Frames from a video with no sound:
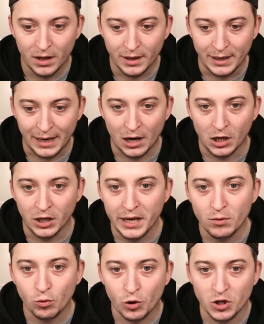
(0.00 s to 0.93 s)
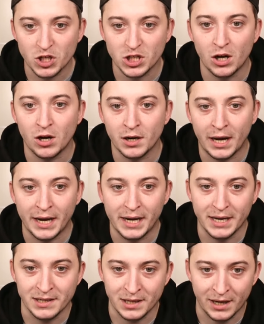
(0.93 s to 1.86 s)
Now, Leroy Sané
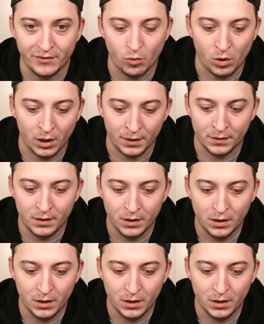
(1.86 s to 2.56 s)
is another one.